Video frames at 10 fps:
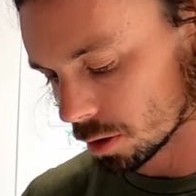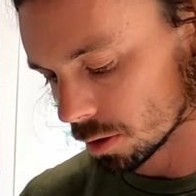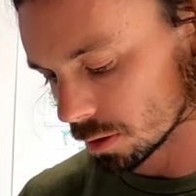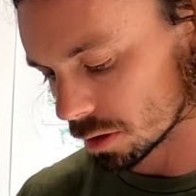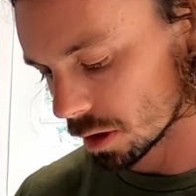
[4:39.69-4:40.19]

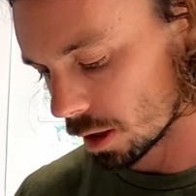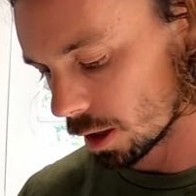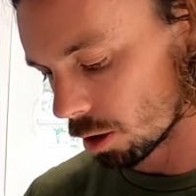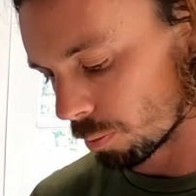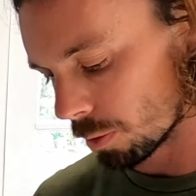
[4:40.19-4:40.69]
This is gonna
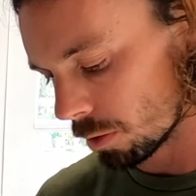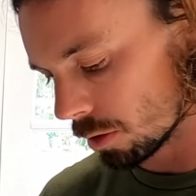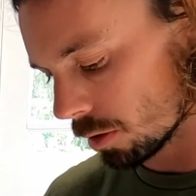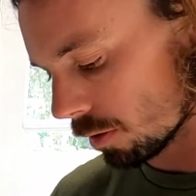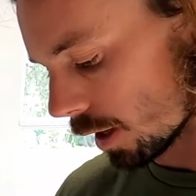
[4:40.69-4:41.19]
help
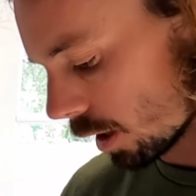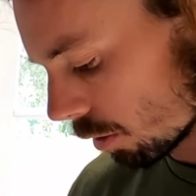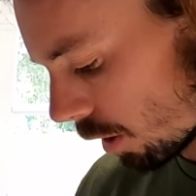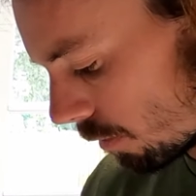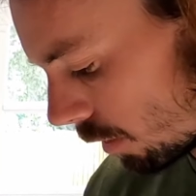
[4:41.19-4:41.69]
that
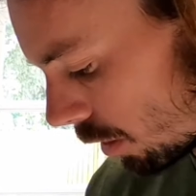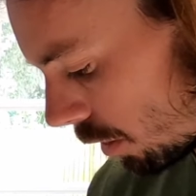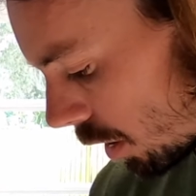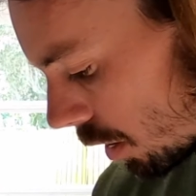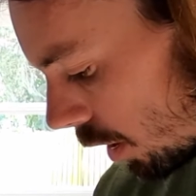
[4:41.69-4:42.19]
gravy
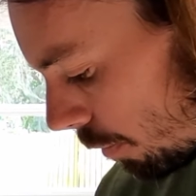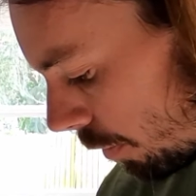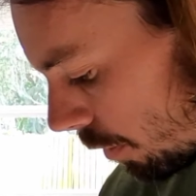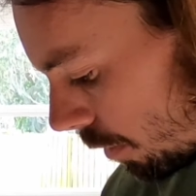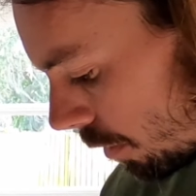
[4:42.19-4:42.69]
thicken up
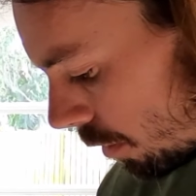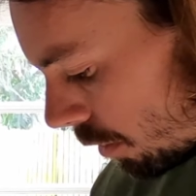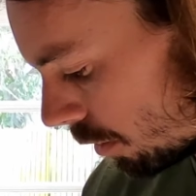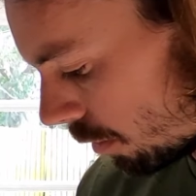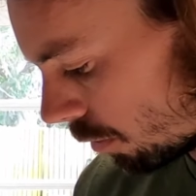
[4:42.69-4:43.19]

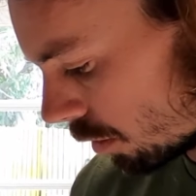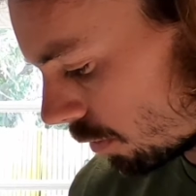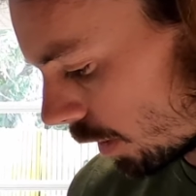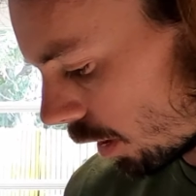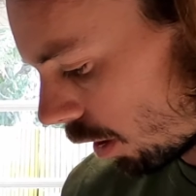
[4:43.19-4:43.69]
once
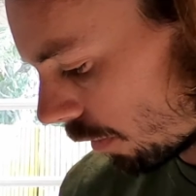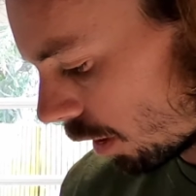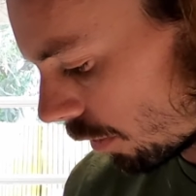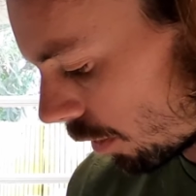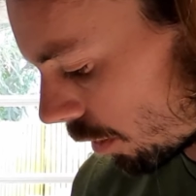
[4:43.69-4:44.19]
we get all the
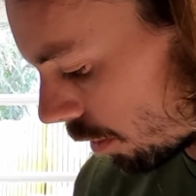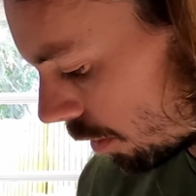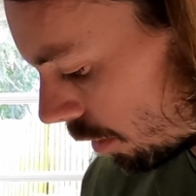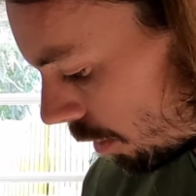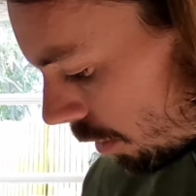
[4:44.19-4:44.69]
other
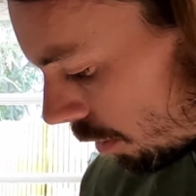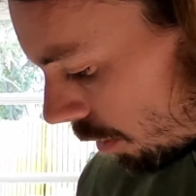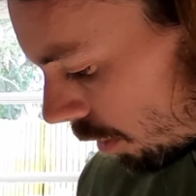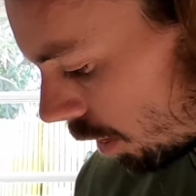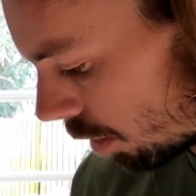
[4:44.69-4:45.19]

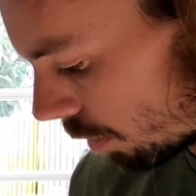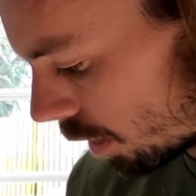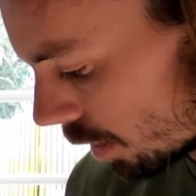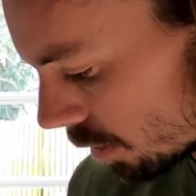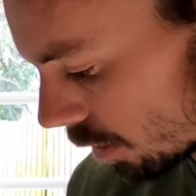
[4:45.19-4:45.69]

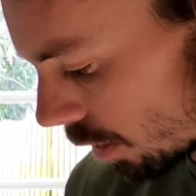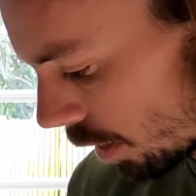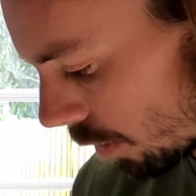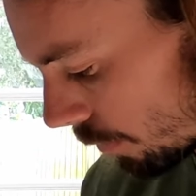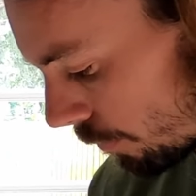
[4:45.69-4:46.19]
ingredients in there.